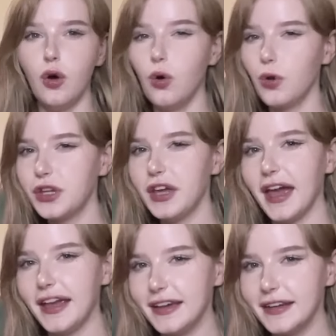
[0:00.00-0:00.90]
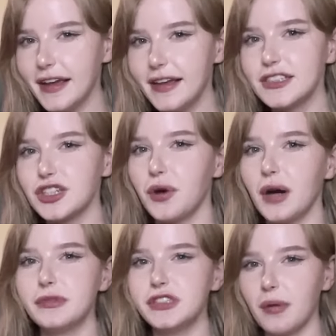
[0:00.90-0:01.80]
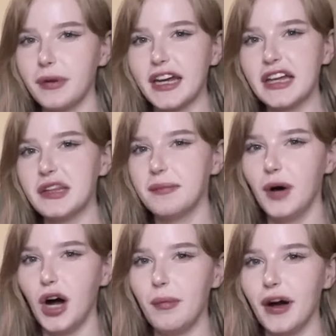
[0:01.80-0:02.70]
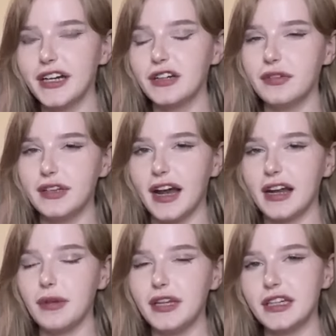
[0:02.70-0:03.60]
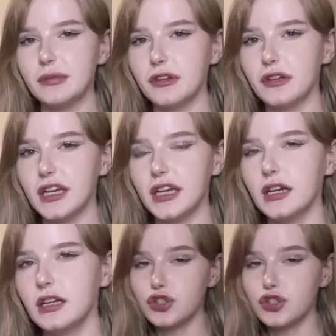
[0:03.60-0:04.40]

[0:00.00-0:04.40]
or you hated it, so I'm dubbing it the Marmite of the anime community.